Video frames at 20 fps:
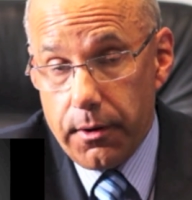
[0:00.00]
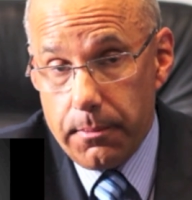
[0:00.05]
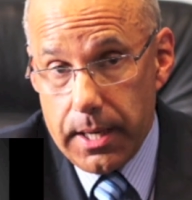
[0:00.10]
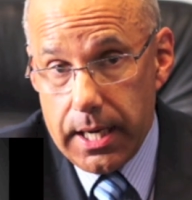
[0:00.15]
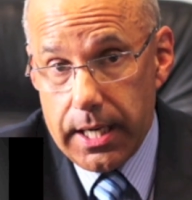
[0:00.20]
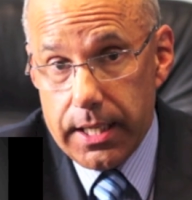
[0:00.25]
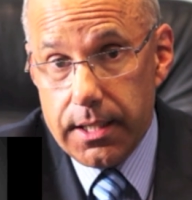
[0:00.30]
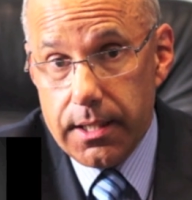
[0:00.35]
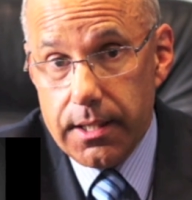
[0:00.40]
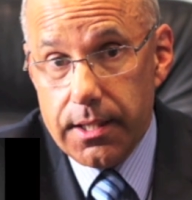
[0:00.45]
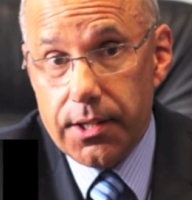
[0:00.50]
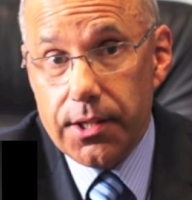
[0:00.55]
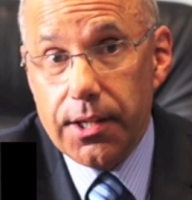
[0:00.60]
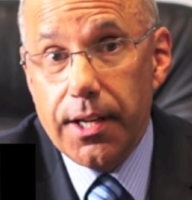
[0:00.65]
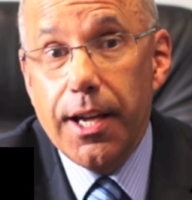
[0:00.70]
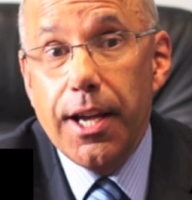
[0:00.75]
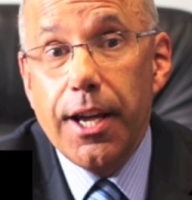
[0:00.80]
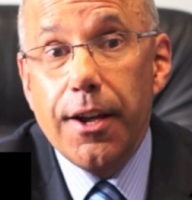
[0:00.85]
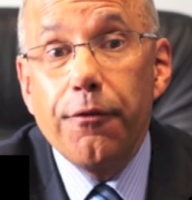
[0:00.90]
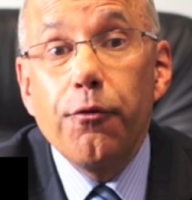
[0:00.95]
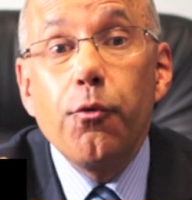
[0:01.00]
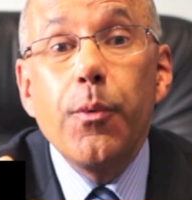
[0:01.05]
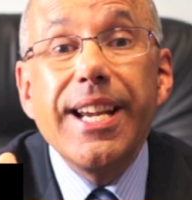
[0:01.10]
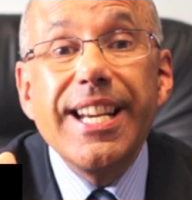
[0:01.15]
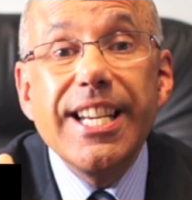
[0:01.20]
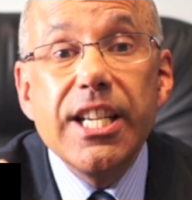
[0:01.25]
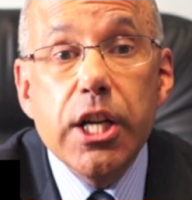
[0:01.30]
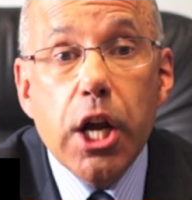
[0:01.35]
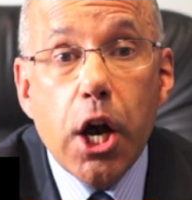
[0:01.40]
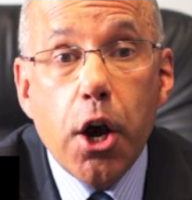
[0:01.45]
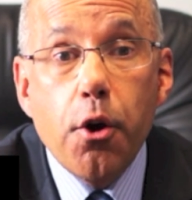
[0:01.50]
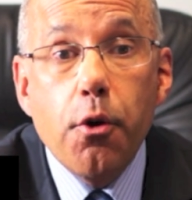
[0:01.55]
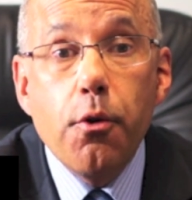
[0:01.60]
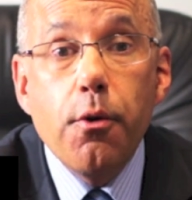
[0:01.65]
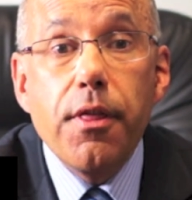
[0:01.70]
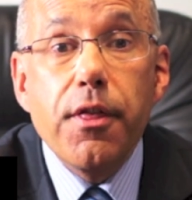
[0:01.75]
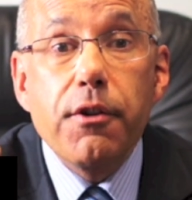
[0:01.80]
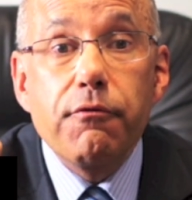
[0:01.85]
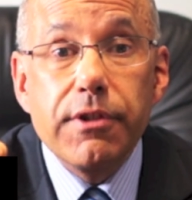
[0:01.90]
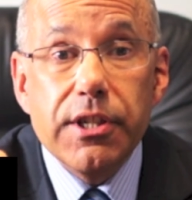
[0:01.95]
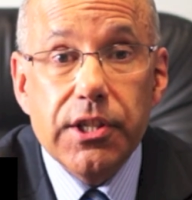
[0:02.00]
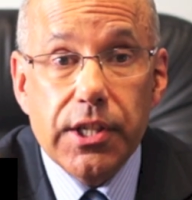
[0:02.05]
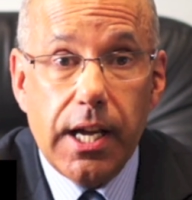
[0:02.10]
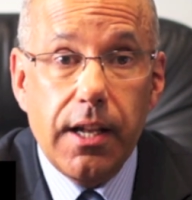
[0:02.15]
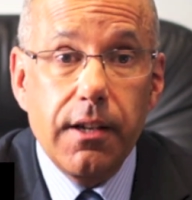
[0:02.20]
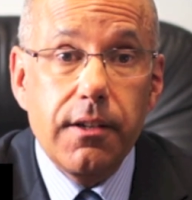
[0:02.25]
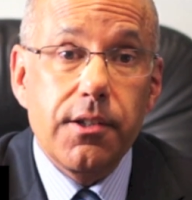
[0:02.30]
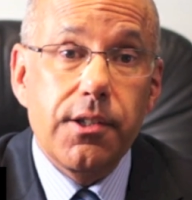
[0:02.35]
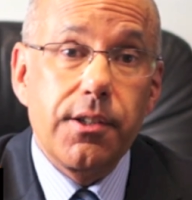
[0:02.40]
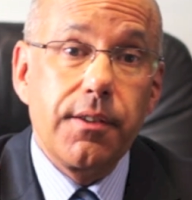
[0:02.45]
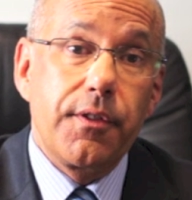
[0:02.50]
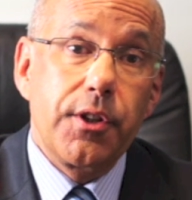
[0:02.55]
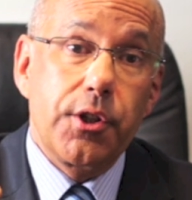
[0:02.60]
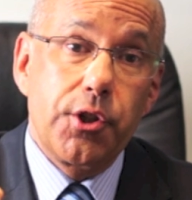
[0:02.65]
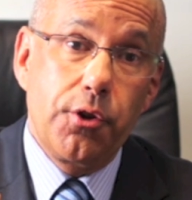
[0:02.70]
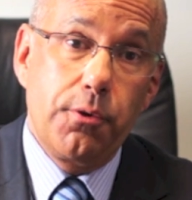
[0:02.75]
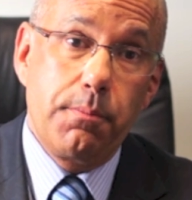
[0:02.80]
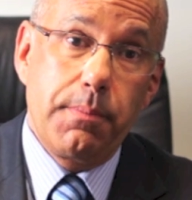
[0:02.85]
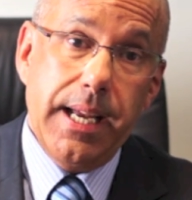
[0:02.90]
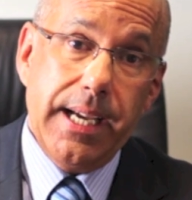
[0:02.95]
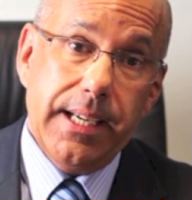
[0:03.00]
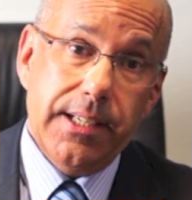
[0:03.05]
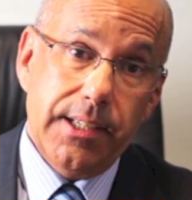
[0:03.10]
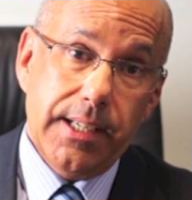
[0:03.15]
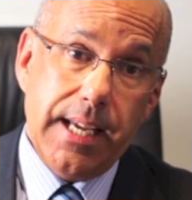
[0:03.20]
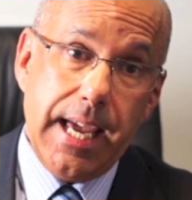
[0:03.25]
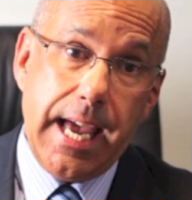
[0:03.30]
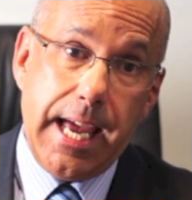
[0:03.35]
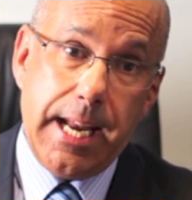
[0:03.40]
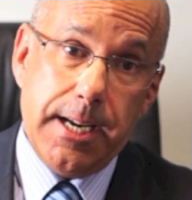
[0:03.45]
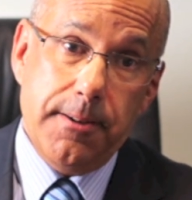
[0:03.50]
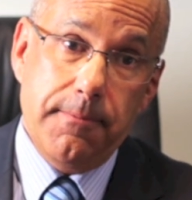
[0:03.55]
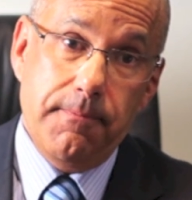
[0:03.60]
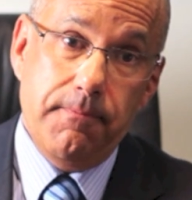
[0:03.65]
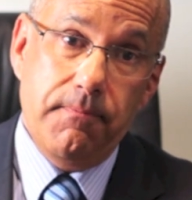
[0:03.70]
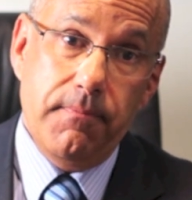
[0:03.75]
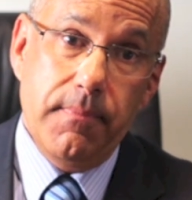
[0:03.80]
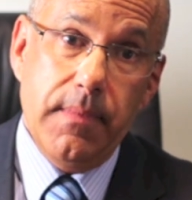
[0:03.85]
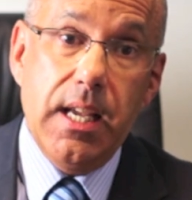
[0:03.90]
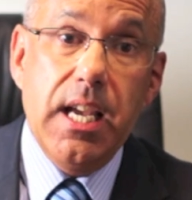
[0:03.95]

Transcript: phlebitis if we know the results of the duplex scan.